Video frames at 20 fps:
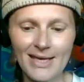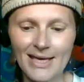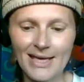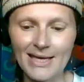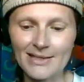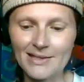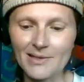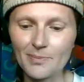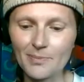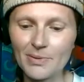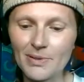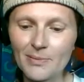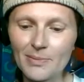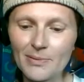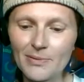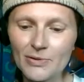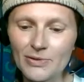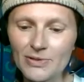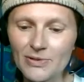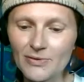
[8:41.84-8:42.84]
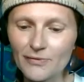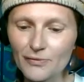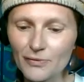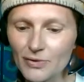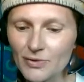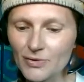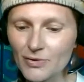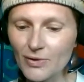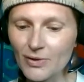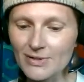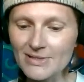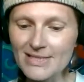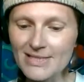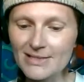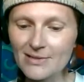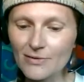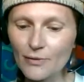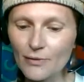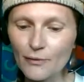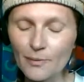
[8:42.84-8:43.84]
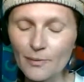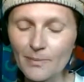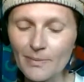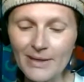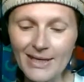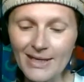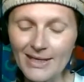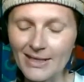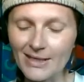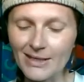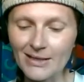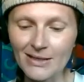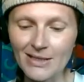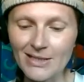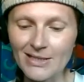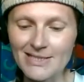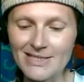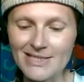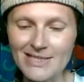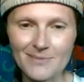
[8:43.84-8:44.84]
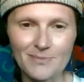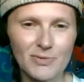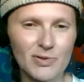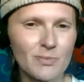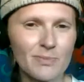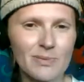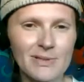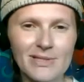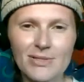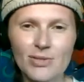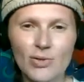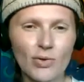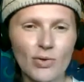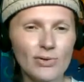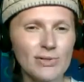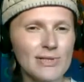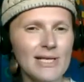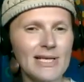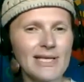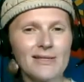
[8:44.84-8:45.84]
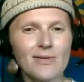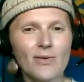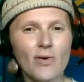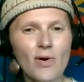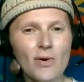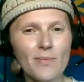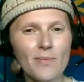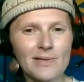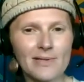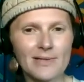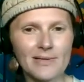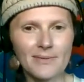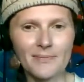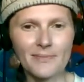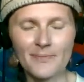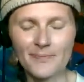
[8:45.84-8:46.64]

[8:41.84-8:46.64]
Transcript: And the people on the third continent of being seemed to be totally normal.